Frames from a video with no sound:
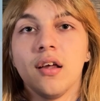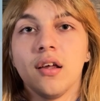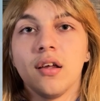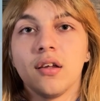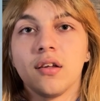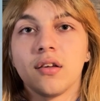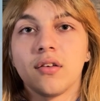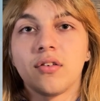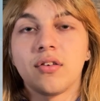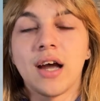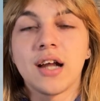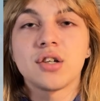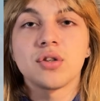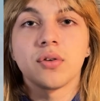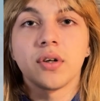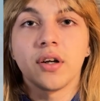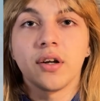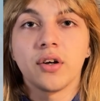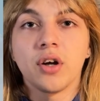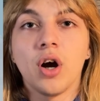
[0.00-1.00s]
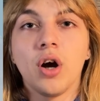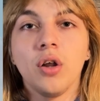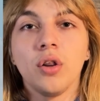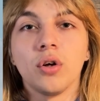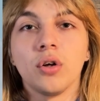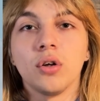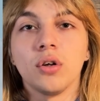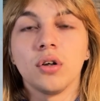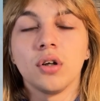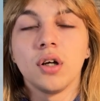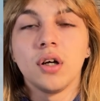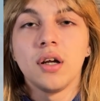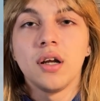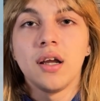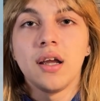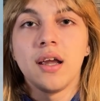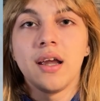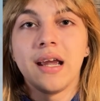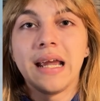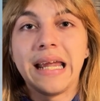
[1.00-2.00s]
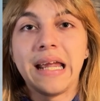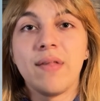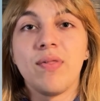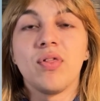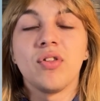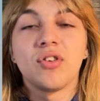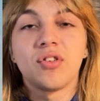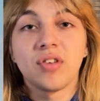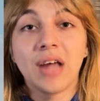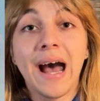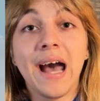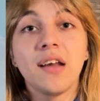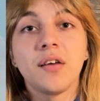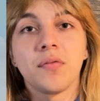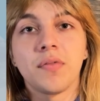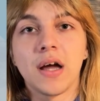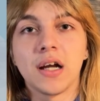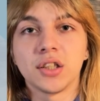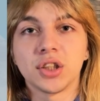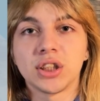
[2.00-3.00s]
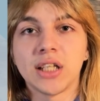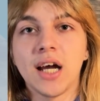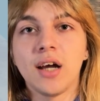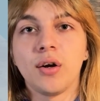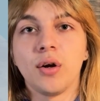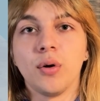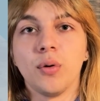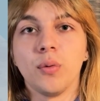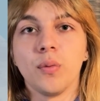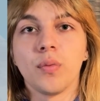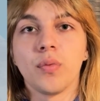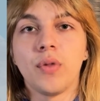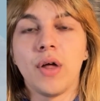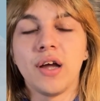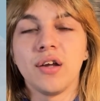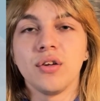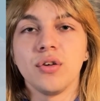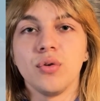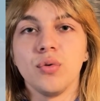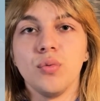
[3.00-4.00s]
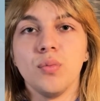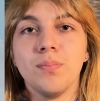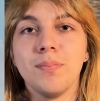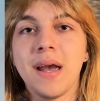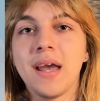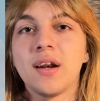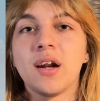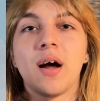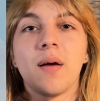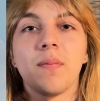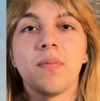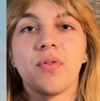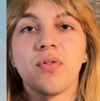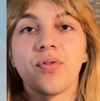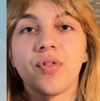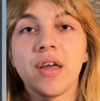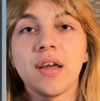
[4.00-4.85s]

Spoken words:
saturated color inside of that shadow that you may not think